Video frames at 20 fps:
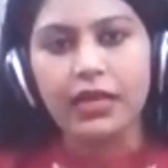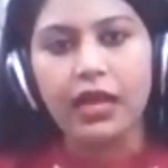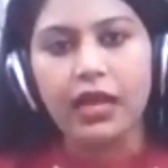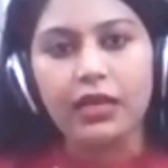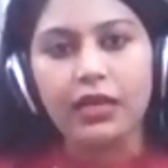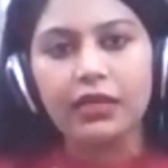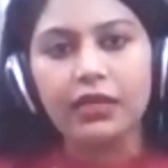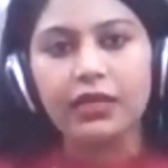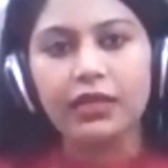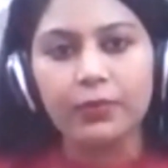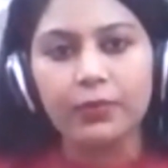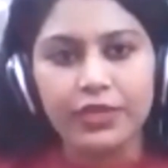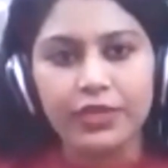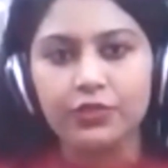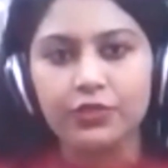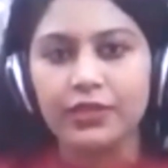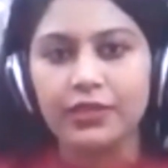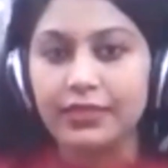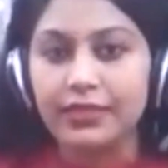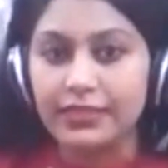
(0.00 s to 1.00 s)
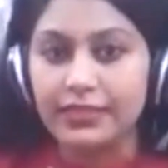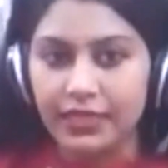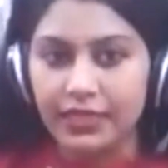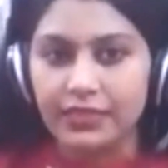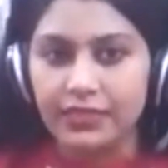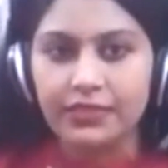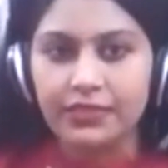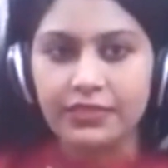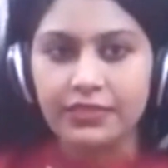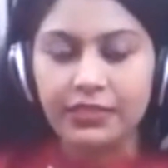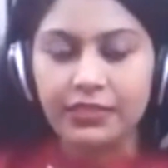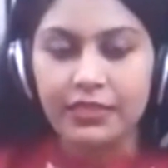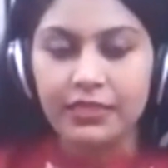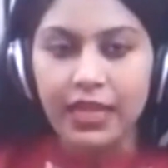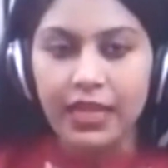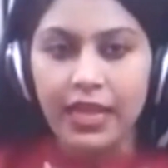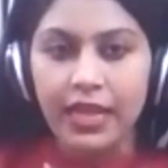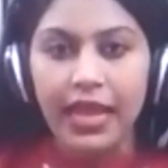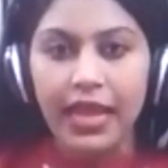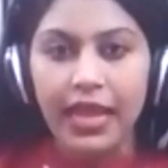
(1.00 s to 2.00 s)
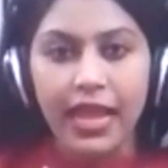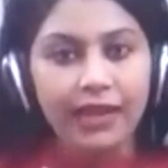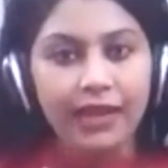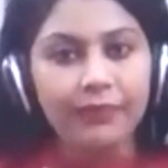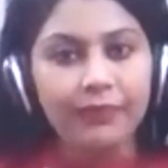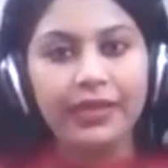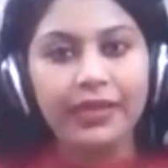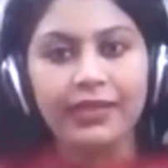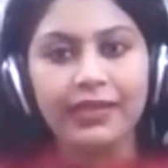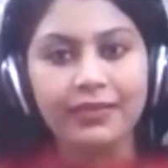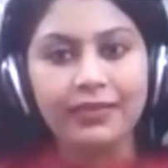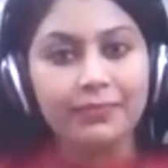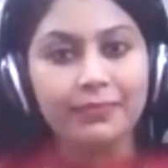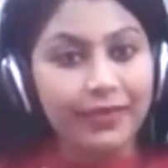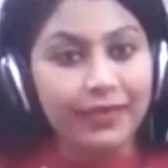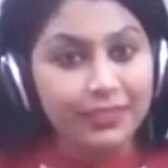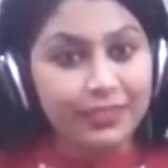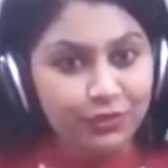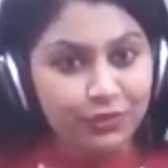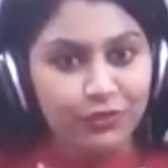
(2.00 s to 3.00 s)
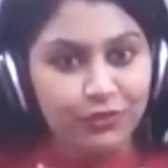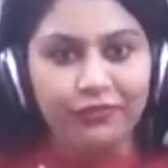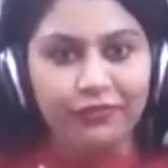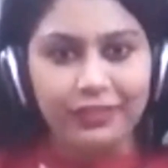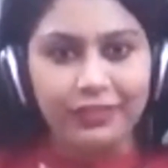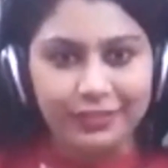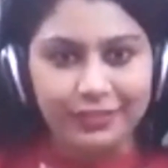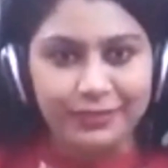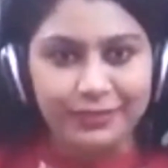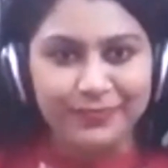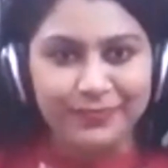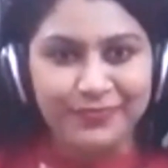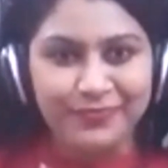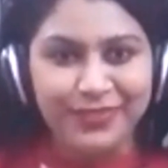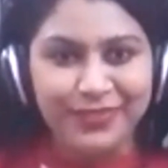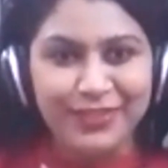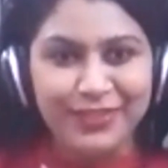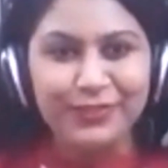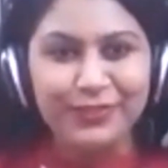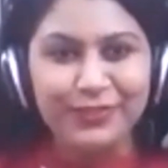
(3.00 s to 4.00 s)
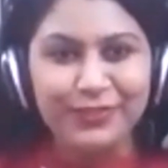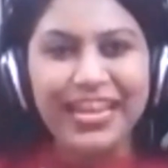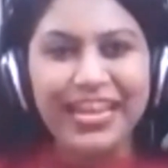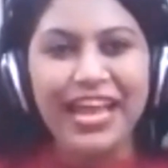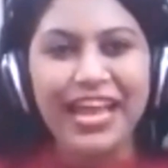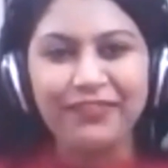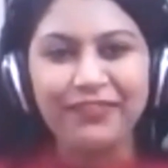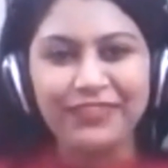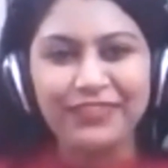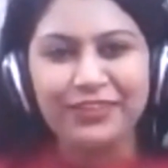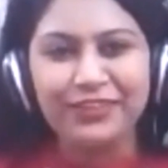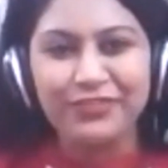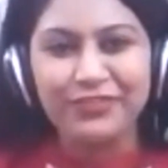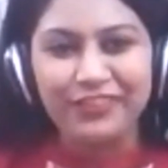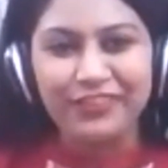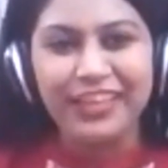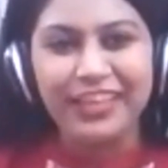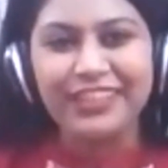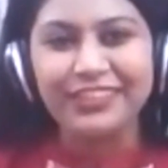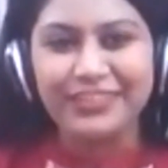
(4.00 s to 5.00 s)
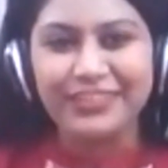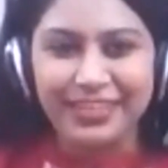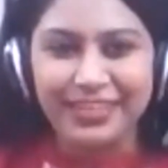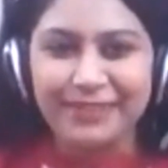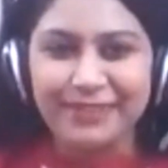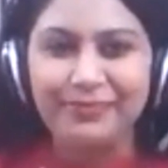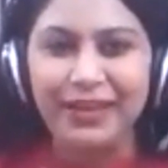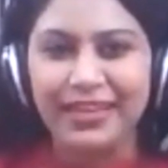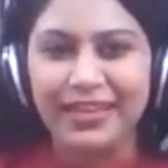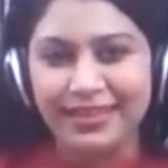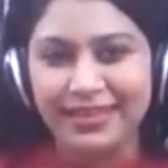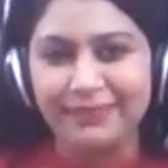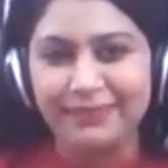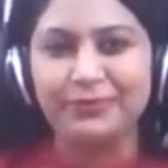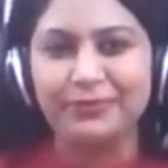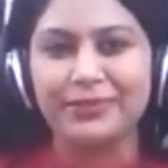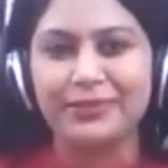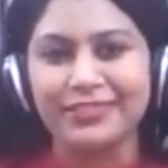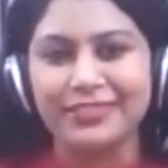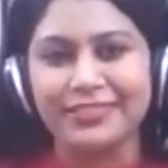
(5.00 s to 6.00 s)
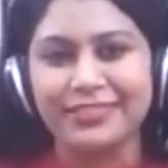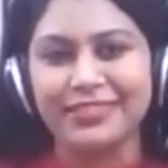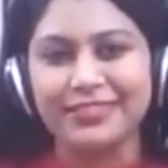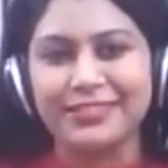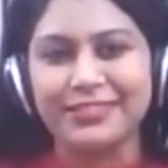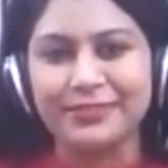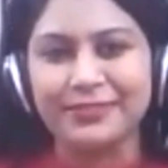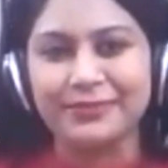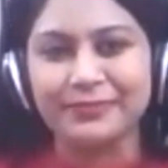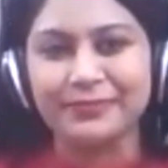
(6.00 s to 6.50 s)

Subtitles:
unconventional decisions and make the best of it. So they have that faith in my capabilities.